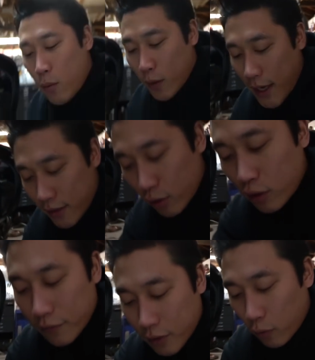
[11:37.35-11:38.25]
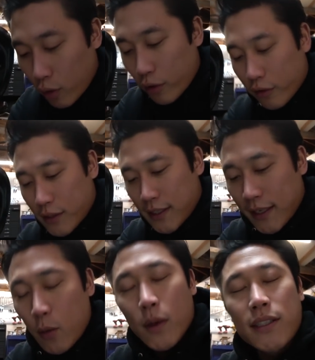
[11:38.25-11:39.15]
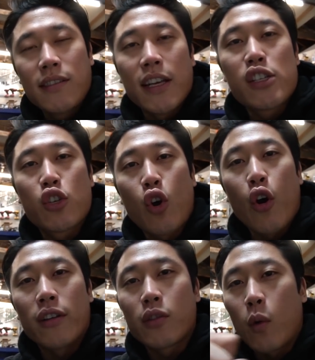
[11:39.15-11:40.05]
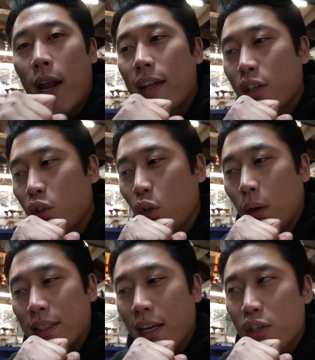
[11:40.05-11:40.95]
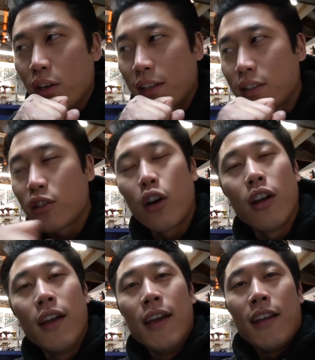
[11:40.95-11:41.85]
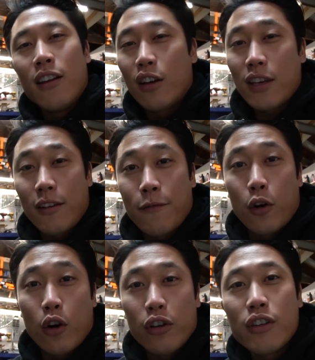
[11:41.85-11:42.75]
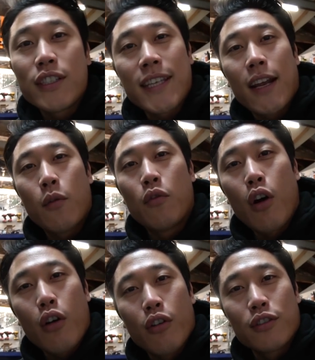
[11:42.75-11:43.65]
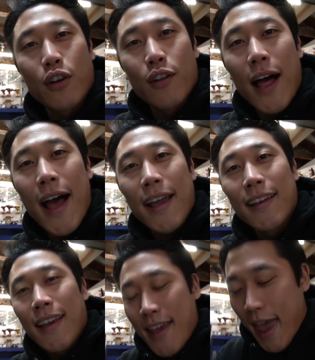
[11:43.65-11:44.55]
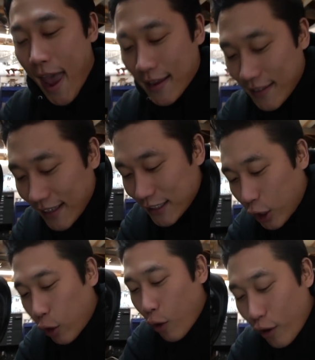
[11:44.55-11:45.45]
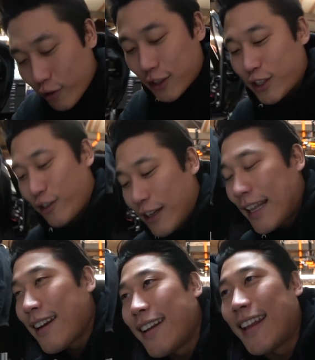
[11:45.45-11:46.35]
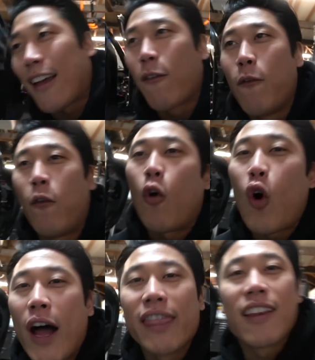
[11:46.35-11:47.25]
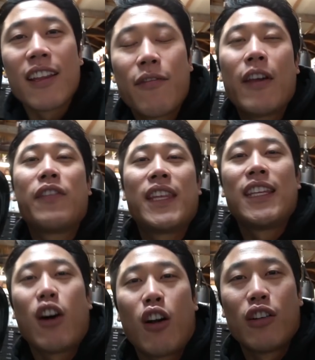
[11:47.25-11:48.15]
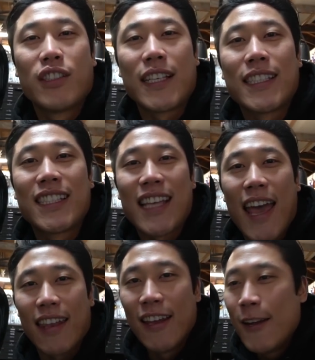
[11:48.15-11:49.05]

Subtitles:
When I took off the rotors, it was destroyed. So what I had to do was actually start looking for a new set of rotors online. And these rotors are literally like $450 a set.